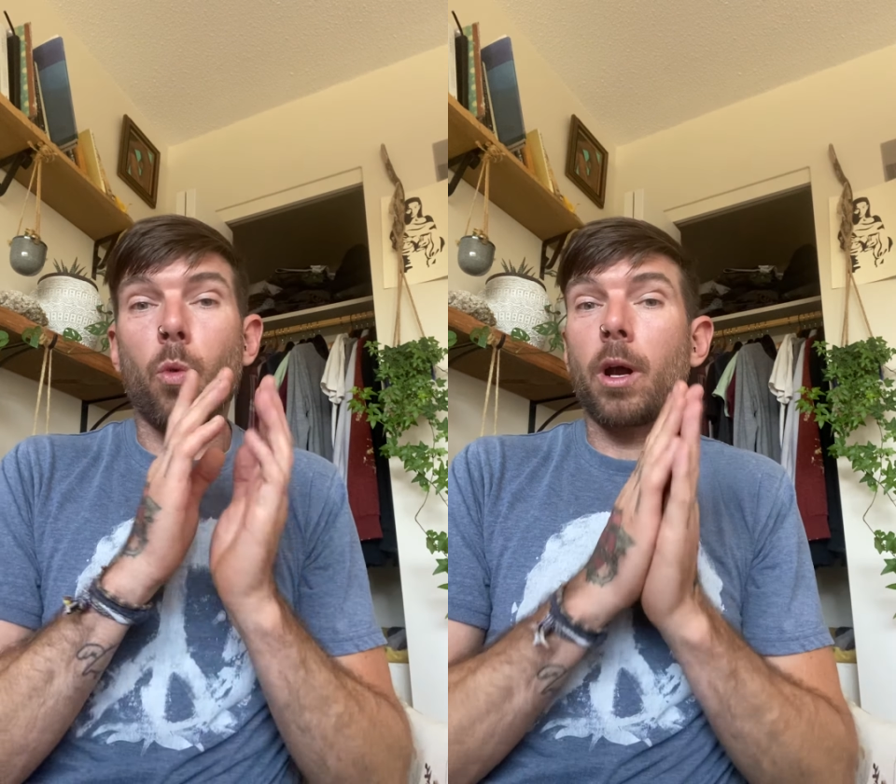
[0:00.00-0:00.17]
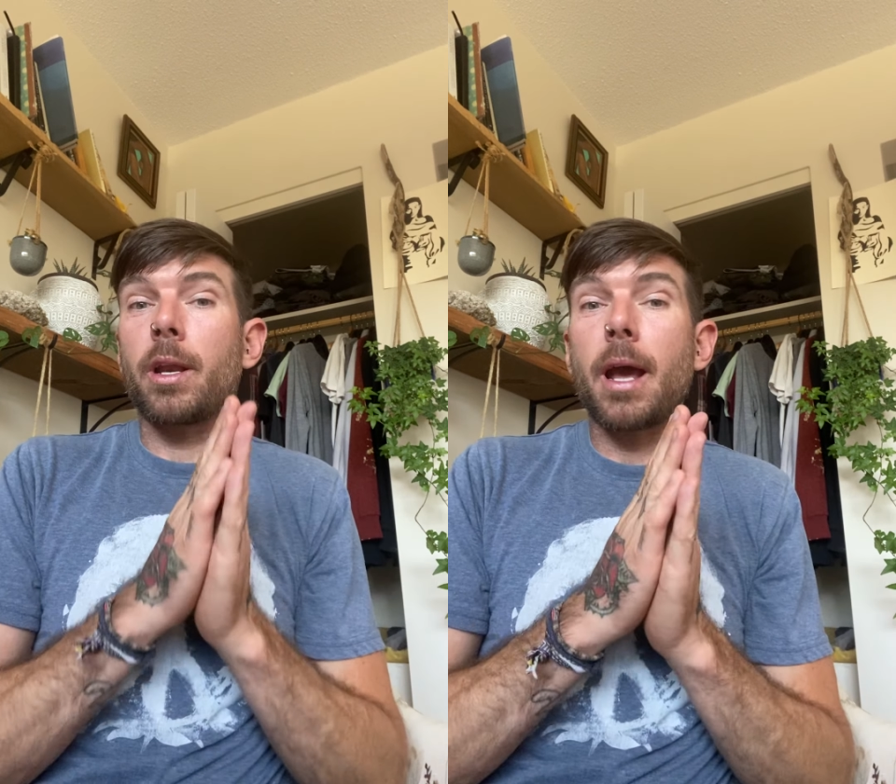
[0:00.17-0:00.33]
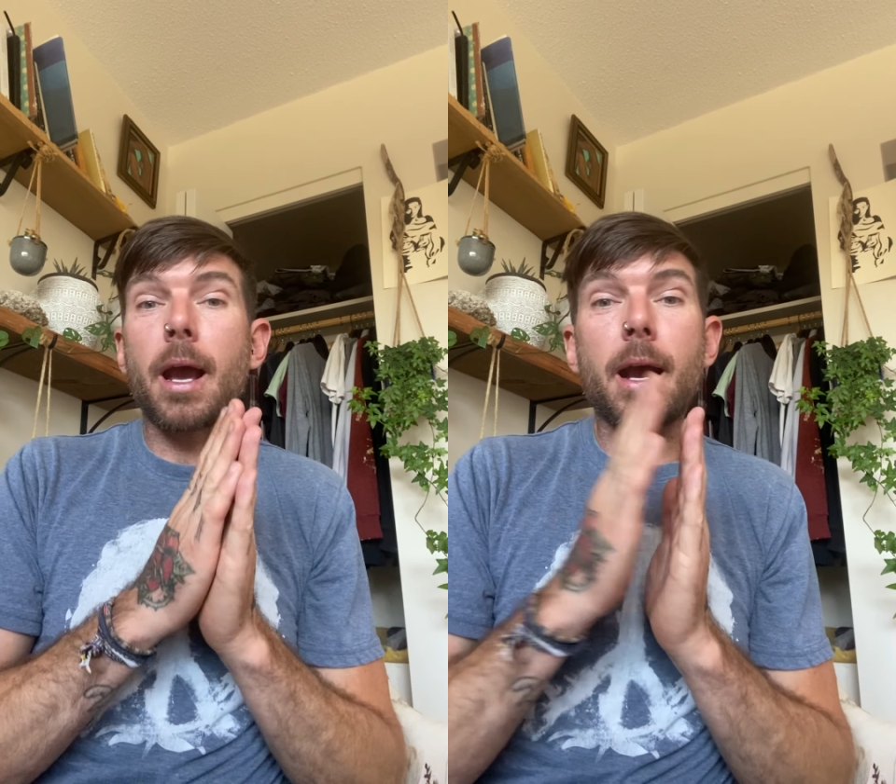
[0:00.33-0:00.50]

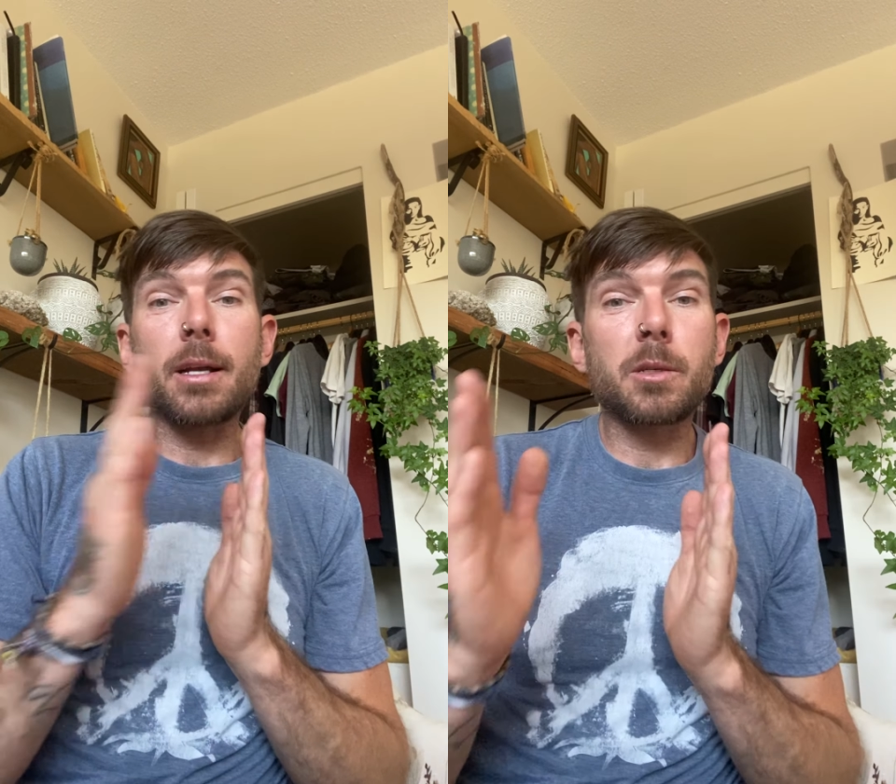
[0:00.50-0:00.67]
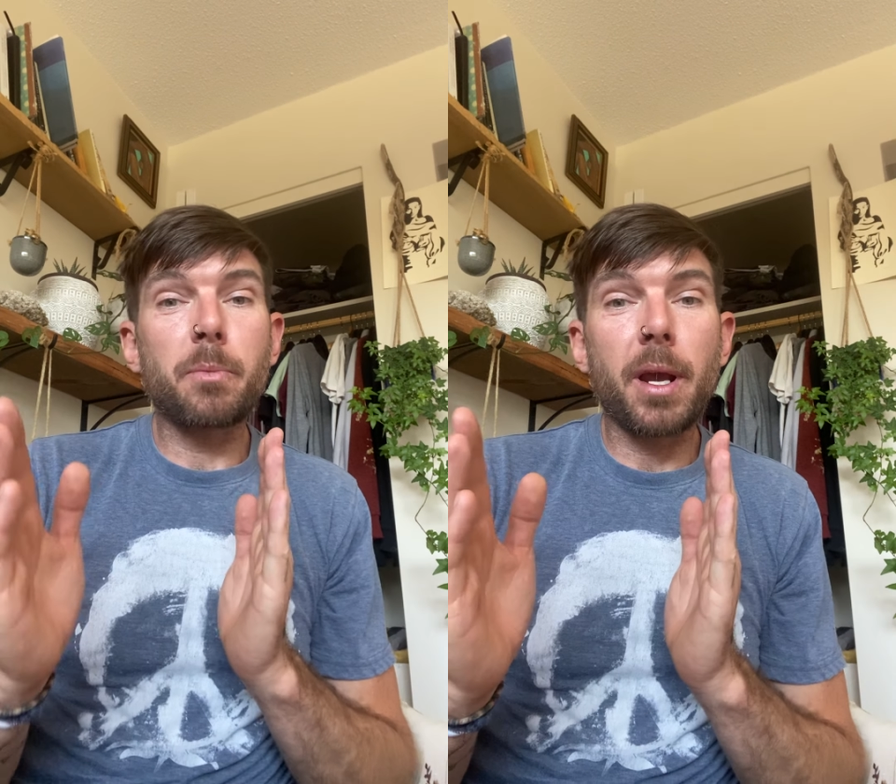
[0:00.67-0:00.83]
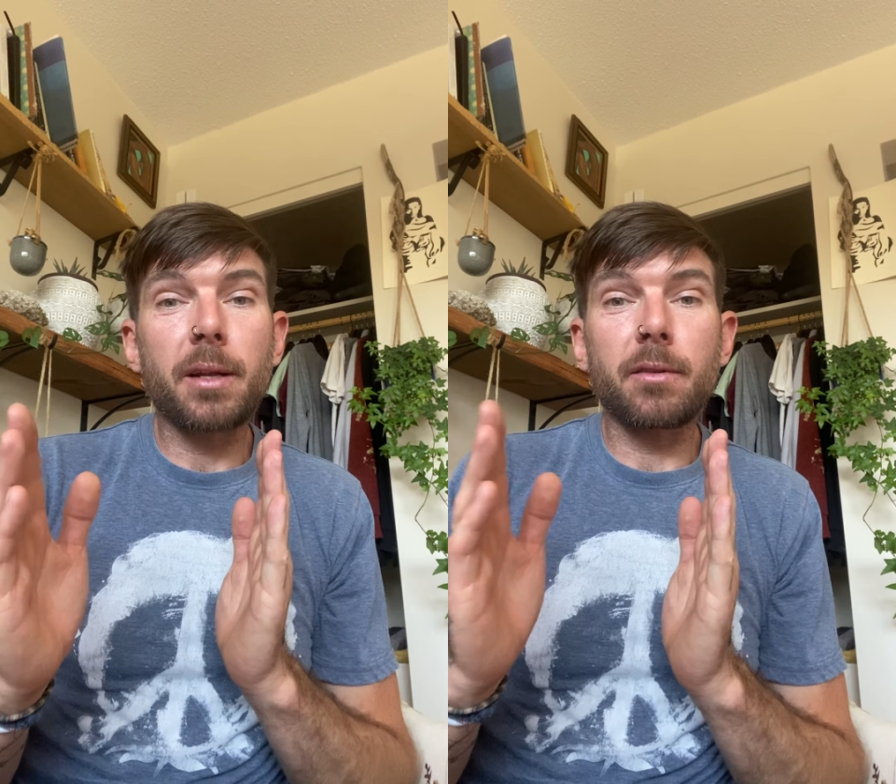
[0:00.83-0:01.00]
one
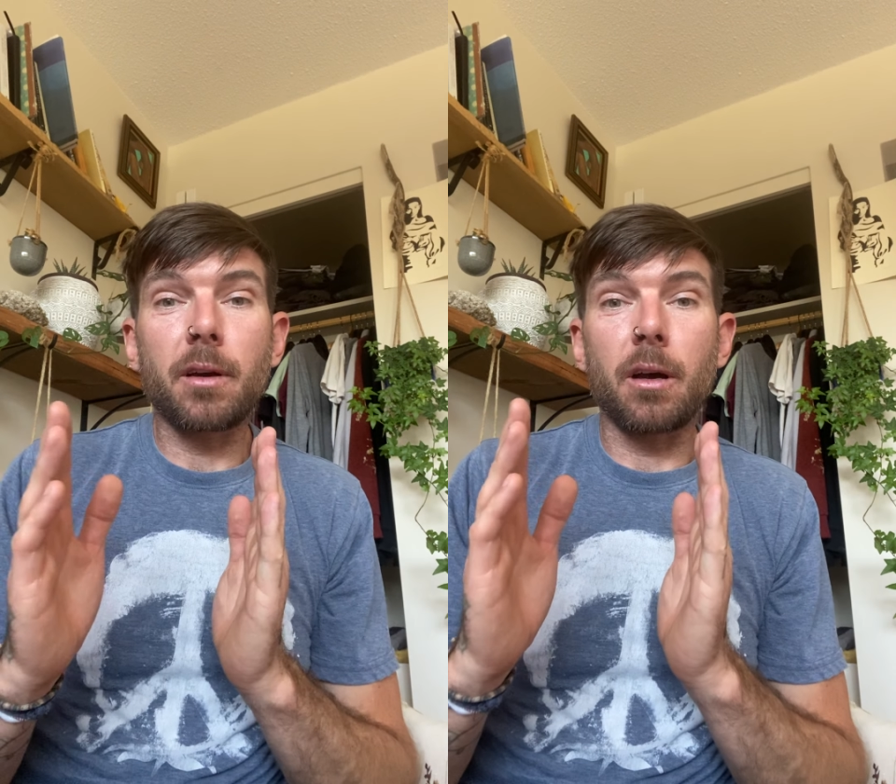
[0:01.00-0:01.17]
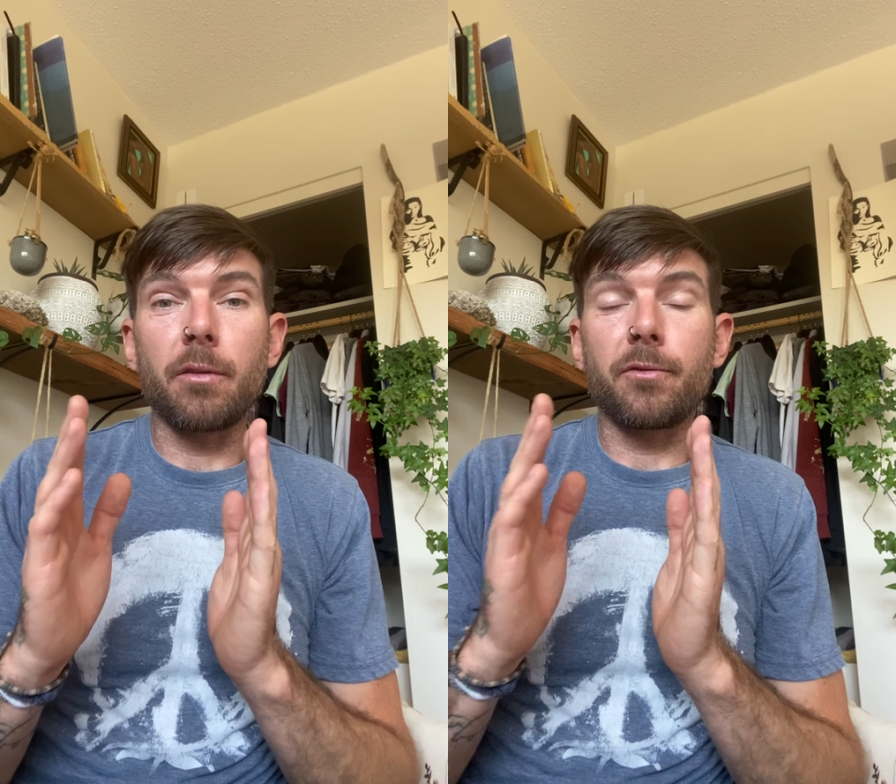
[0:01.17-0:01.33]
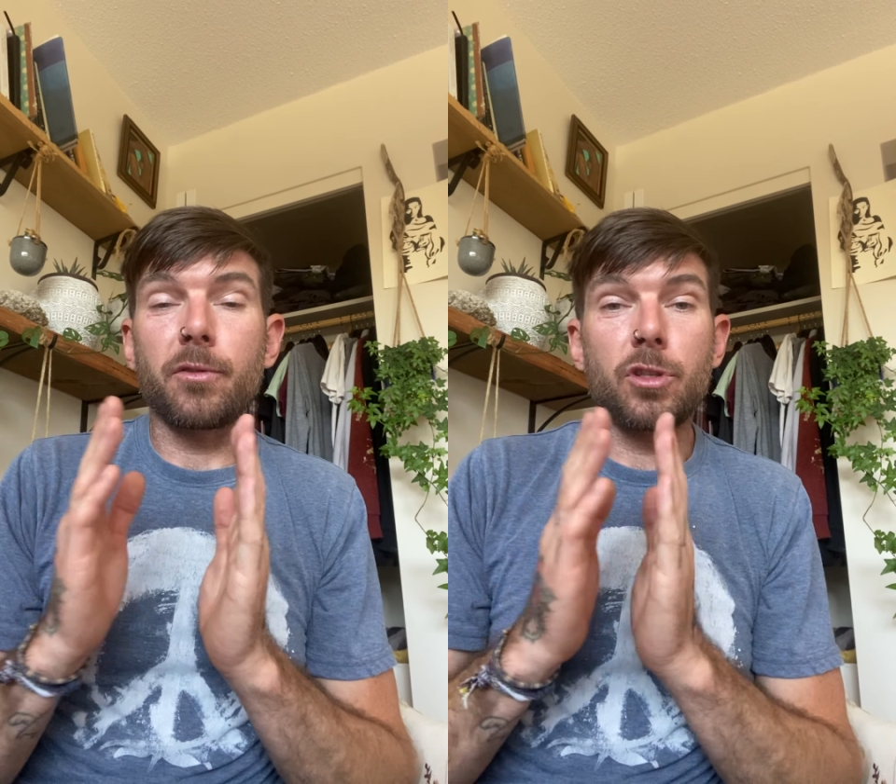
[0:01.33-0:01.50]
aspect
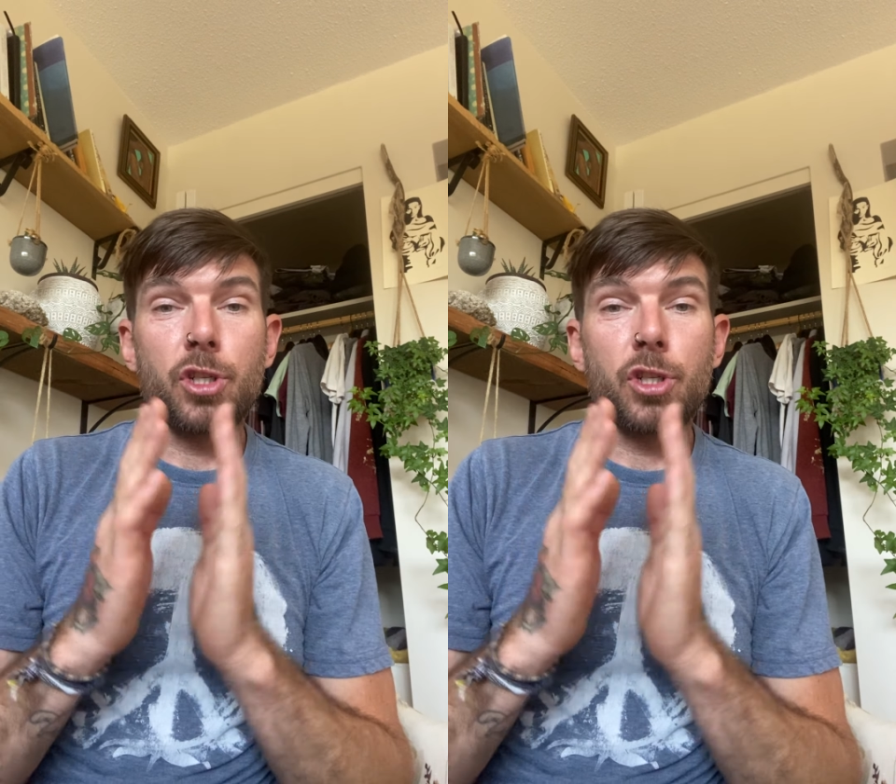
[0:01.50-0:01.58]
of